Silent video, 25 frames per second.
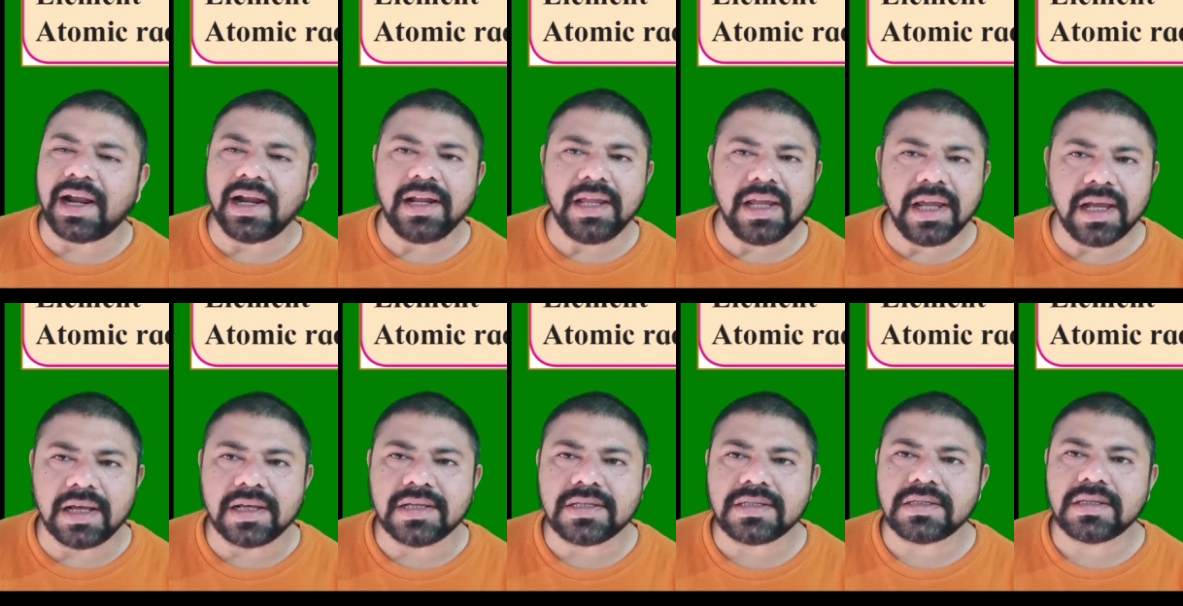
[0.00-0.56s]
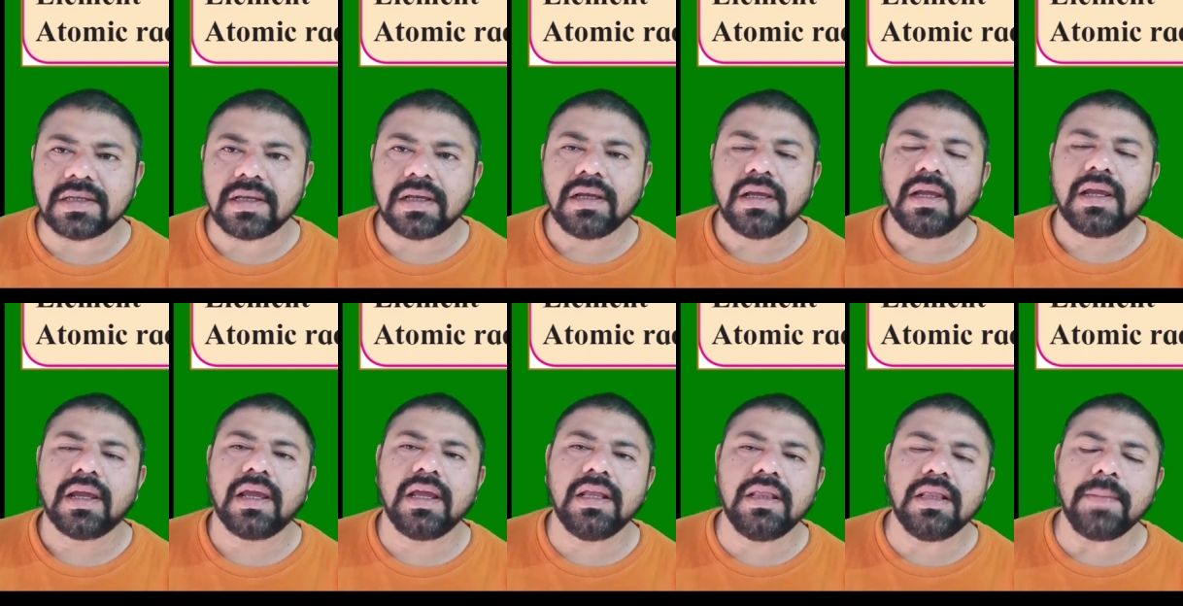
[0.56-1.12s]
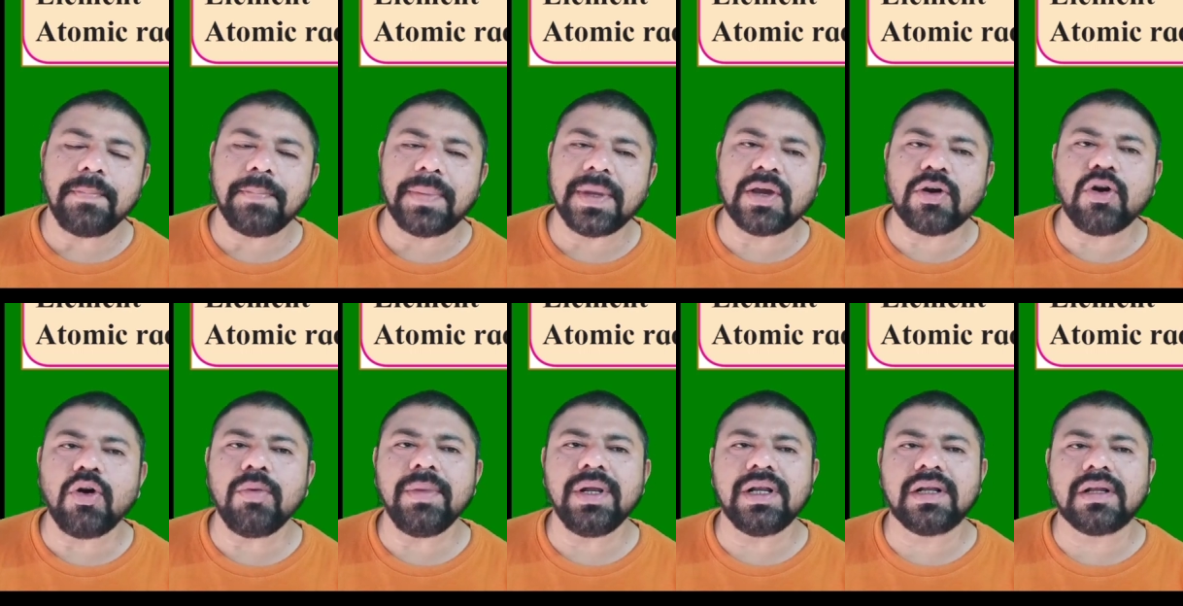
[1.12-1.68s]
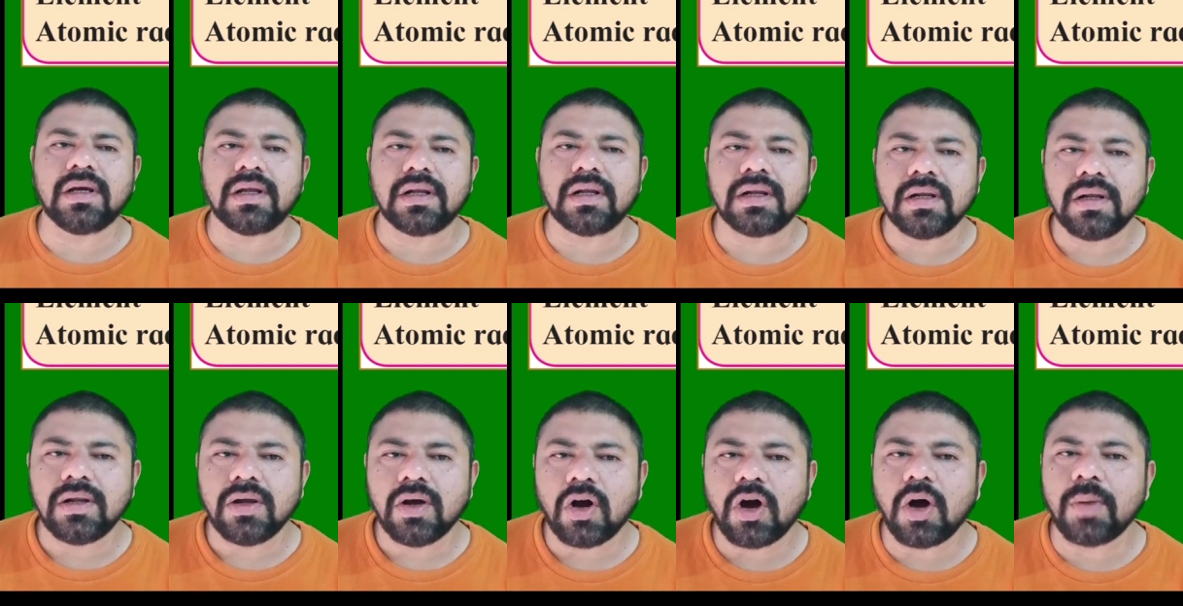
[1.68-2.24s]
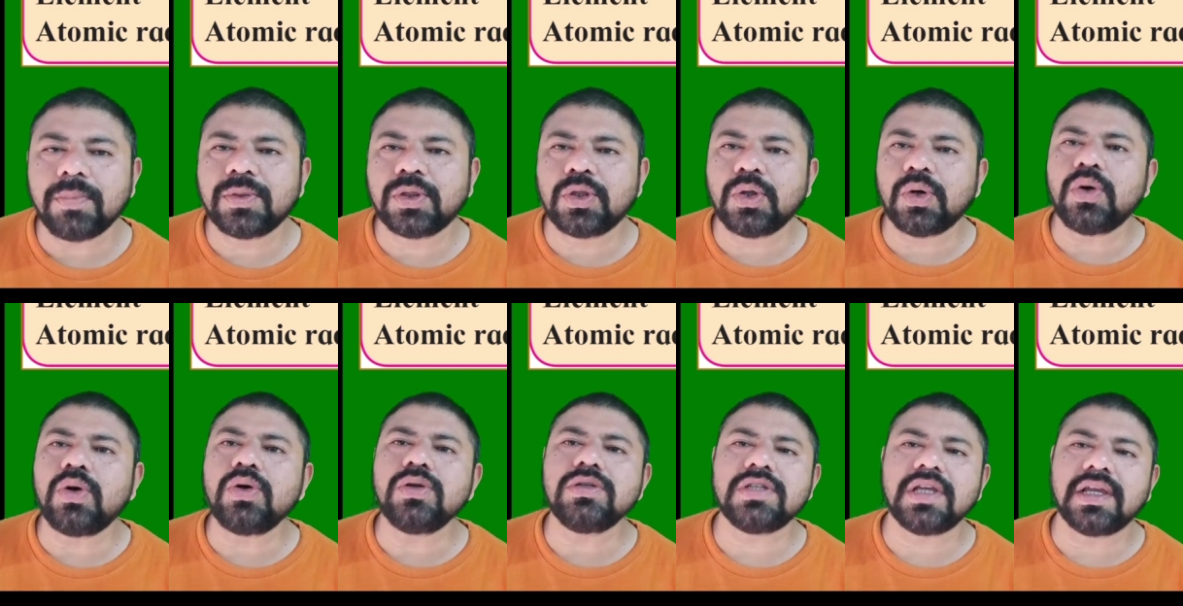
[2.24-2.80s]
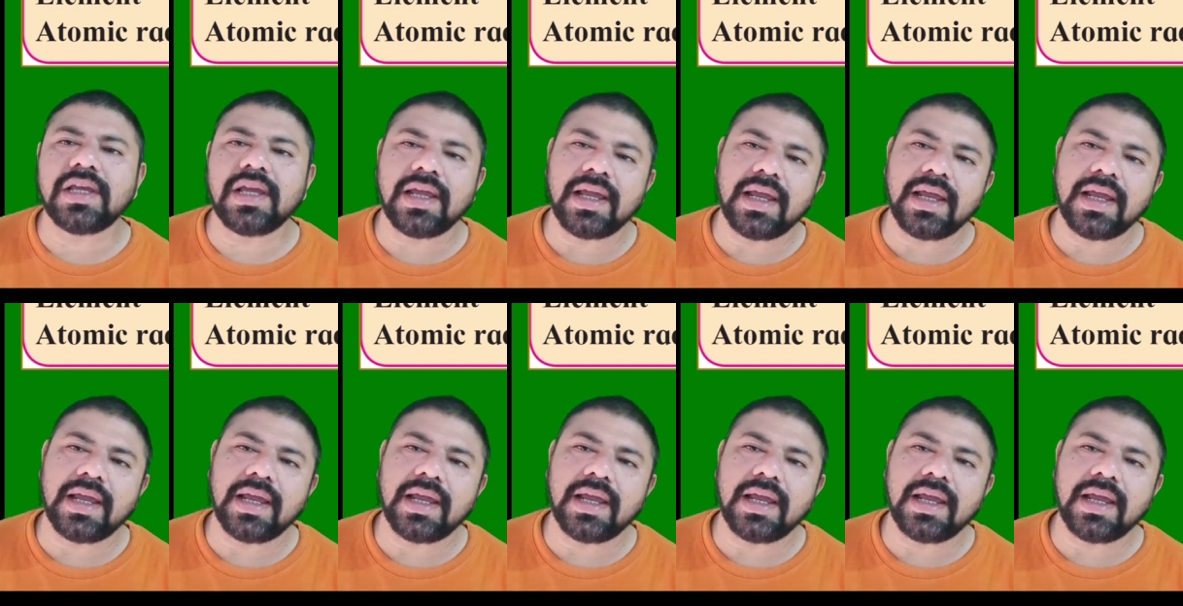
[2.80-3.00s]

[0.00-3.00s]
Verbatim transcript: radius in the picometer of those